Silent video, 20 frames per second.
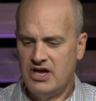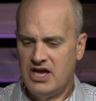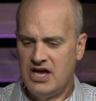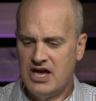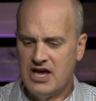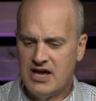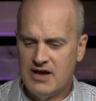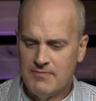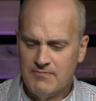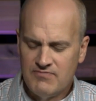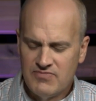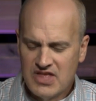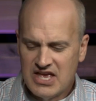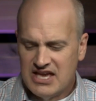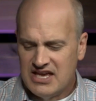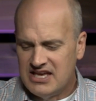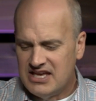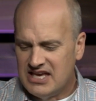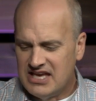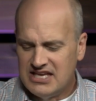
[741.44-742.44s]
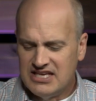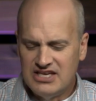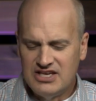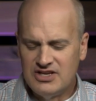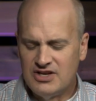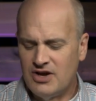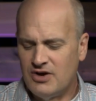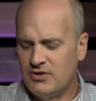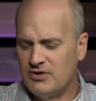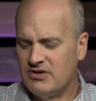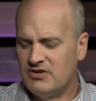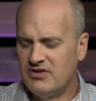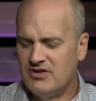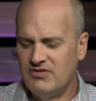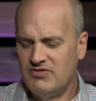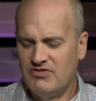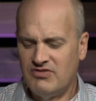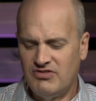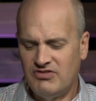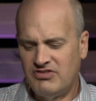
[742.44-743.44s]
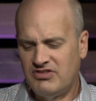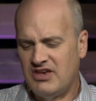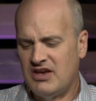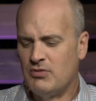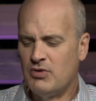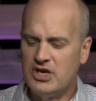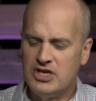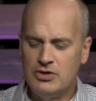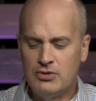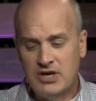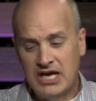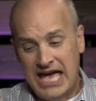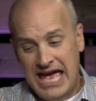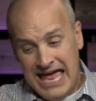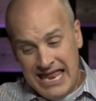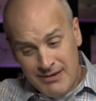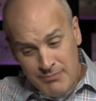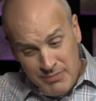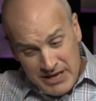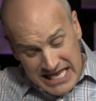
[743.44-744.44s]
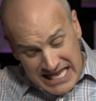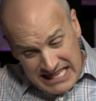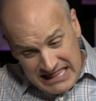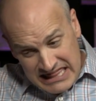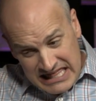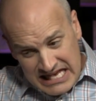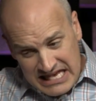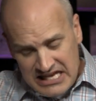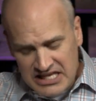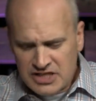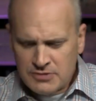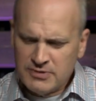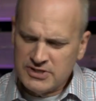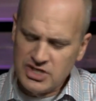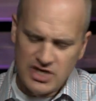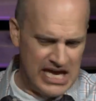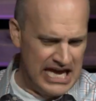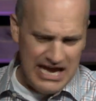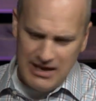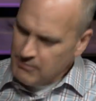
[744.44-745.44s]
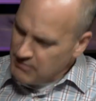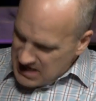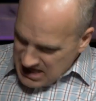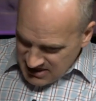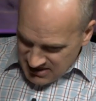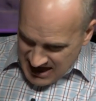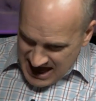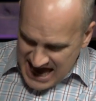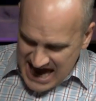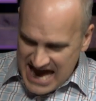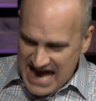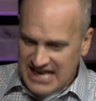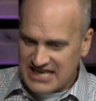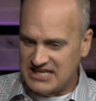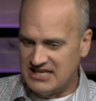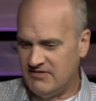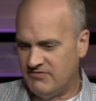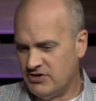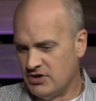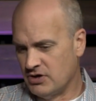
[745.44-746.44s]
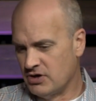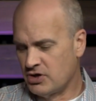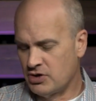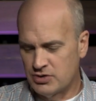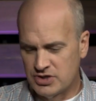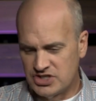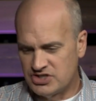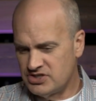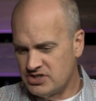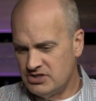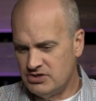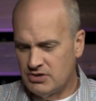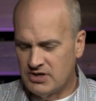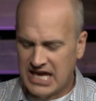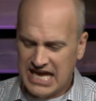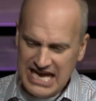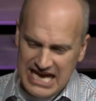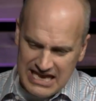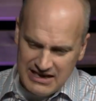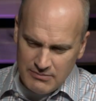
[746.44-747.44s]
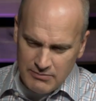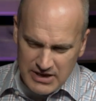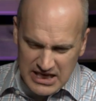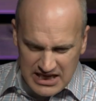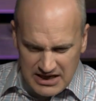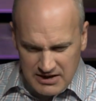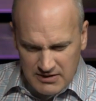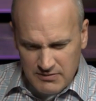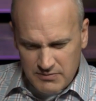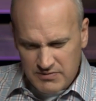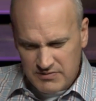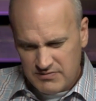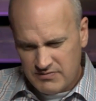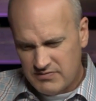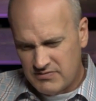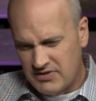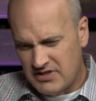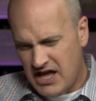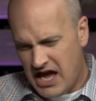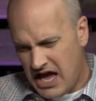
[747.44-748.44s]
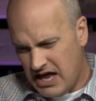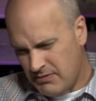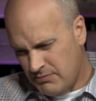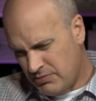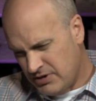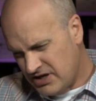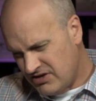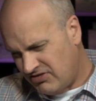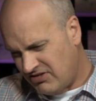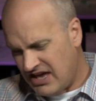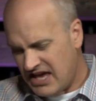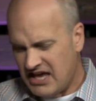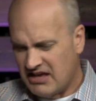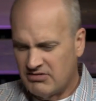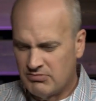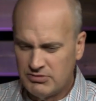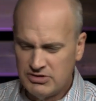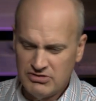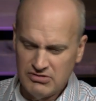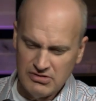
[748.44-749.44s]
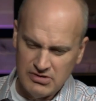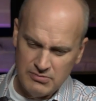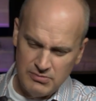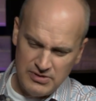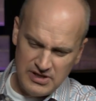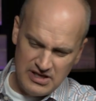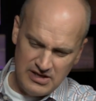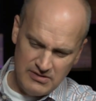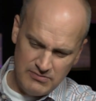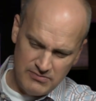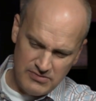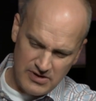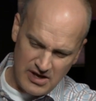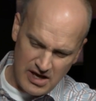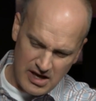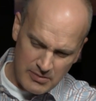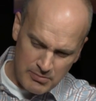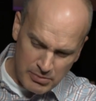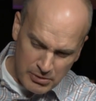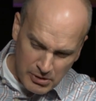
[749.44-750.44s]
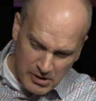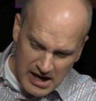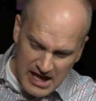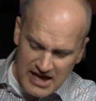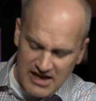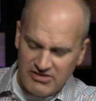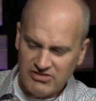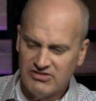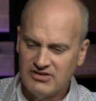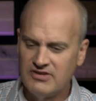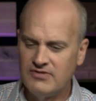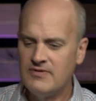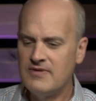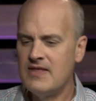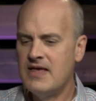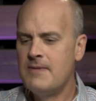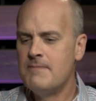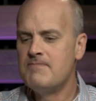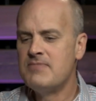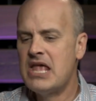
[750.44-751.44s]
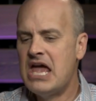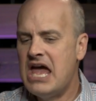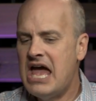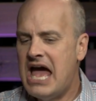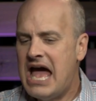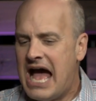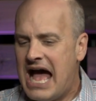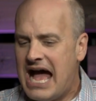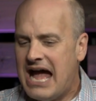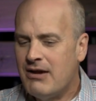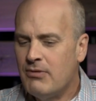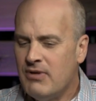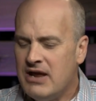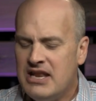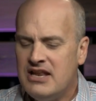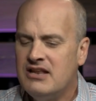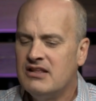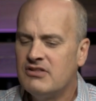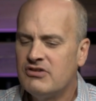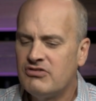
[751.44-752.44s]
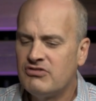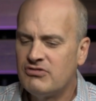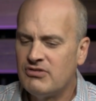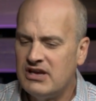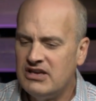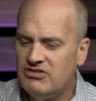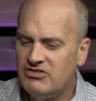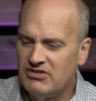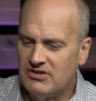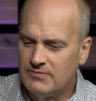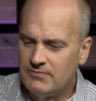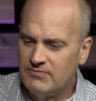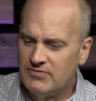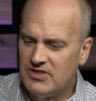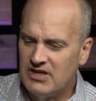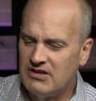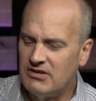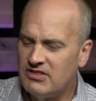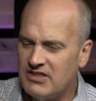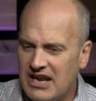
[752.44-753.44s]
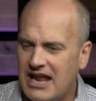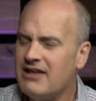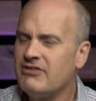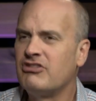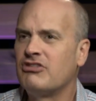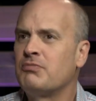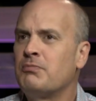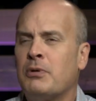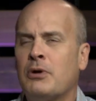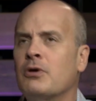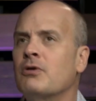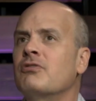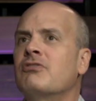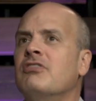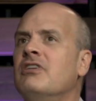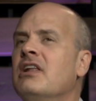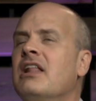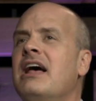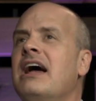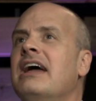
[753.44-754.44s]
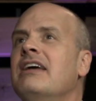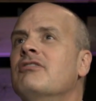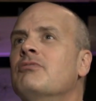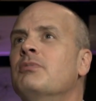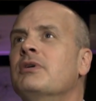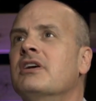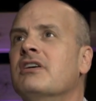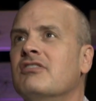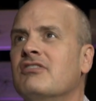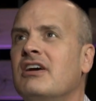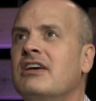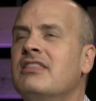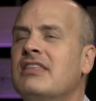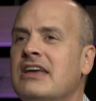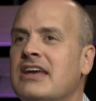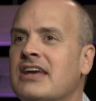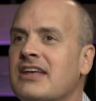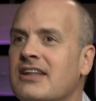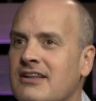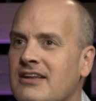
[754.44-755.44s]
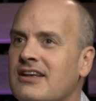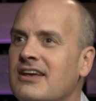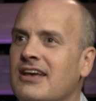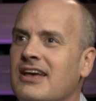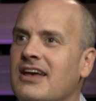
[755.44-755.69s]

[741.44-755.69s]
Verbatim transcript: Um, you know, and, and say, well, you can be this, but you can't be that if you're a Christian. You can be not possessed, but you could be oppressed. And I read an illustration that, that I'll just personalize because I think it